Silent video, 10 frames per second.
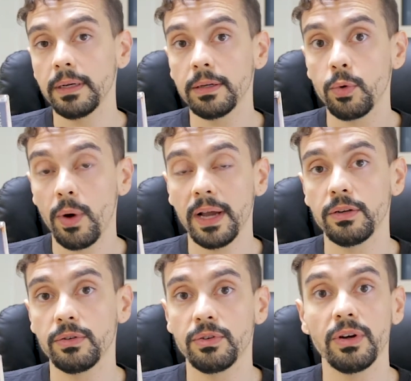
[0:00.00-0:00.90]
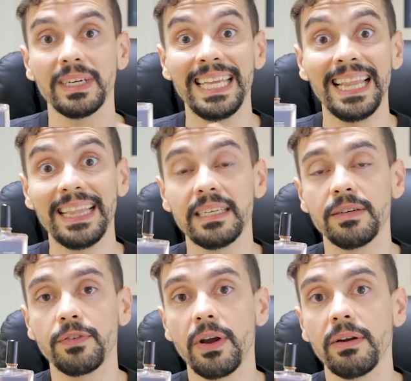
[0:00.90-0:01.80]
it's quite strong in this
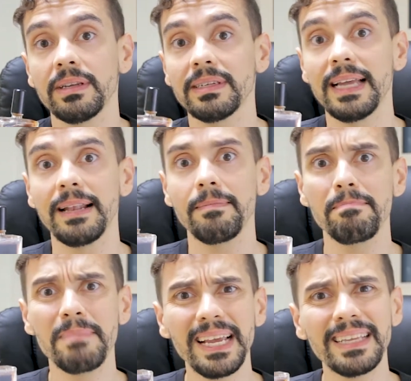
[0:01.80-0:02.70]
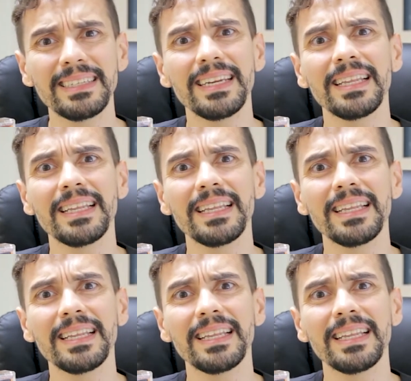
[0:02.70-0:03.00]
fragrance that makes it